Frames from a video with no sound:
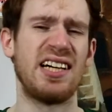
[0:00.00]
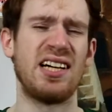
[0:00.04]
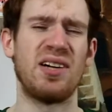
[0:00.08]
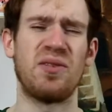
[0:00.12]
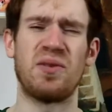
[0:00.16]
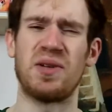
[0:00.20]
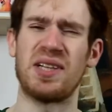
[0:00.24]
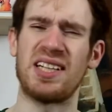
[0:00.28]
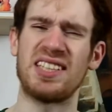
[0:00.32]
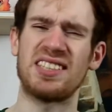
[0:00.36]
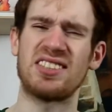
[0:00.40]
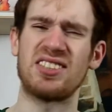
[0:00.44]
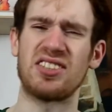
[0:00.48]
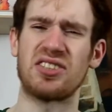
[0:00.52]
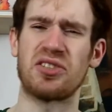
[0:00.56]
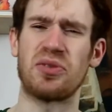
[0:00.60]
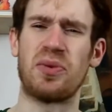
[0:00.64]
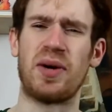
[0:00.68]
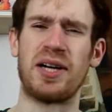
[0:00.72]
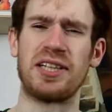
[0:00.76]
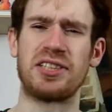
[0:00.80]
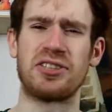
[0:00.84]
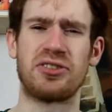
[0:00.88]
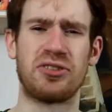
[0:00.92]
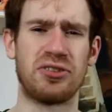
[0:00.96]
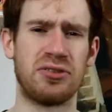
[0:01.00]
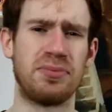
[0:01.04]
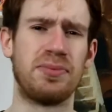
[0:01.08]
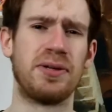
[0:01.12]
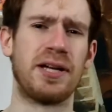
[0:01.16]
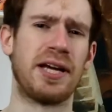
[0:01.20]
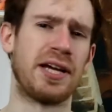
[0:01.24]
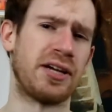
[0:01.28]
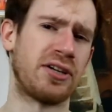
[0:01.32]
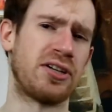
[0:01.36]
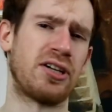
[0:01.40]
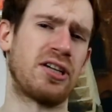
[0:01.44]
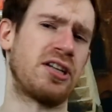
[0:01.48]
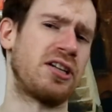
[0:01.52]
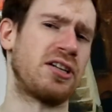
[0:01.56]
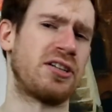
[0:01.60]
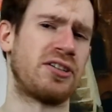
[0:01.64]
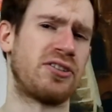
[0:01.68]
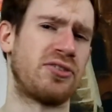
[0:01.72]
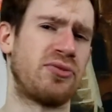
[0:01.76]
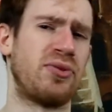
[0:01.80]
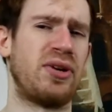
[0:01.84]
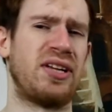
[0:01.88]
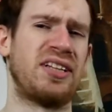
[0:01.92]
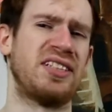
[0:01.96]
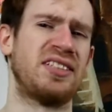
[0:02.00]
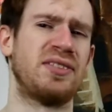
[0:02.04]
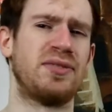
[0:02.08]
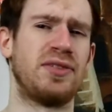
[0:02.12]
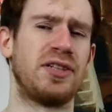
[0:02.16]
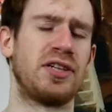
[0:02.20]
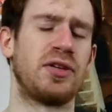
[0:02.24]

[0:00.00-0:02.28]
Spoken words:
Well, that's not quite true, but I got it relatively